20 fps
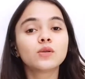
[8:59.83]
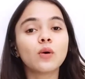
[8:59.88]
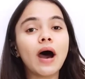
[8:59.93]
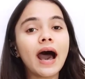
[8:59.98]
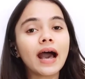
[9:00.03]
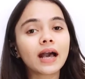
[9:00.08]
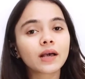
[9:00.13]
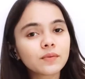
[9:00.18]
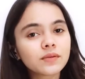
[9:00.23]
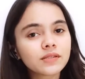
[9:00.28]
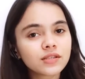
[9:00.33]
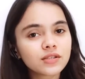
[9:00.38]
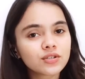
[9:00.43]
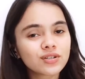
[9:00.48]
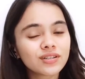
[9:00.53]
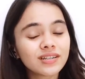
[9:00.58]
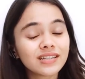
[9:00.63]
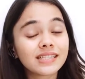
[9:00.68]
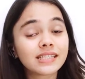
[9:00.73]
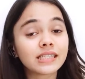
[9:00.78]

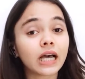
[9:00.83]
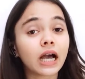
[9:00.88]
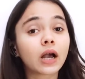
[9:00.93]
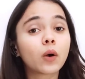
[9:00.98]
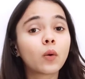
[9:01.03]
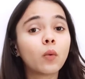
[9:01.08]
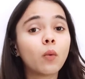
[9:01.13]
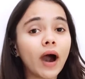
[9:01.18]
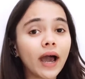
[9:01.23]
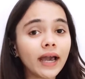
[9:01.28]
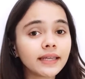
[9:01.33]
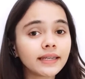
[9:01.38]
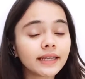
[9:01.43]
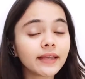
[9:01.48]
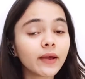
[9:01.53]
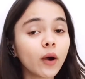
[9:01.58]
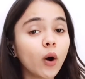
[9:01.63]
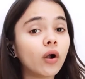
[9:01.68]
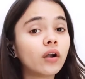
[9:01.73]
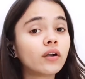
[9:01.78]
acquisition is
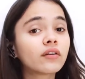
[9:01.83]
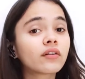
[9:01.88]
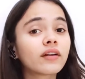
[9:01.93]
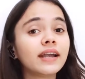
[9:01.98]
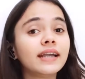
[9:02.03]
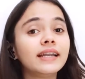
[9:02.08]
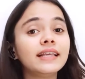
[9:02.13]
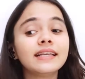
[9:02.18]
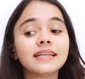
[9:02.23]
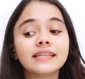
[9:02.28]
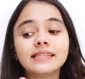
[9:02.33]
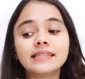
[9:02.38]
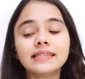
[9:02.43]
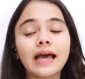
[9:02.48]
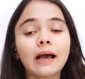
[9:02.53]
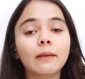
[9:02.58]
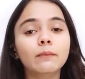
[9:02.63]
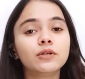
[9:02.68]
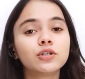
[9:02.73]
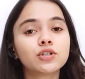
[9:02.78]
acquiring already
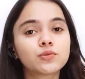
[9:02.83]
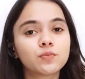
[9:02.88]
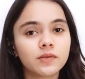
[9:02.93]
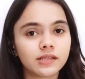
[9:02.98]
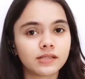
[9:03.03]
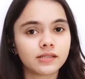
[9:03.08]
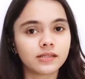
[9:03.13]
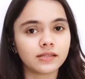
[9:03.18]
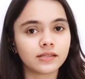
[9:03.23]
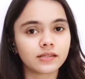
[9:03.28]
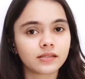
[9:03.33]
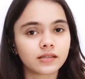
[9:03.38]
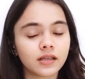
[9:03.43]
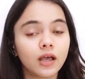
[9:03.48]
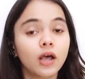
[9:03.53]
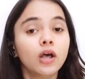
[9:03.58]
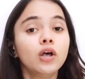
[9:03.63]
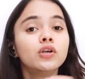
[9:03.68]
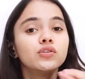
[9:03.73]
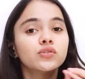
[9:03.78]
established business.
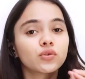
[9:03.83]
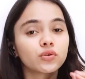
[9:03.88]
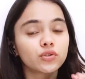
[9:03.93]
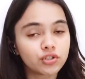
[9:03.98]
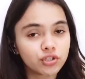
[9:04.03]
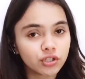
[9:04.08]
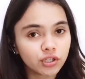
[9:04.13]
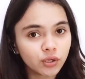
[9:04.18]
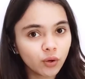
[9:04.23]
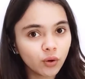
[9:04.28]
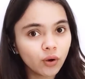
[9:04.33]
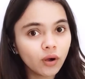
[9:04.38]
So Jio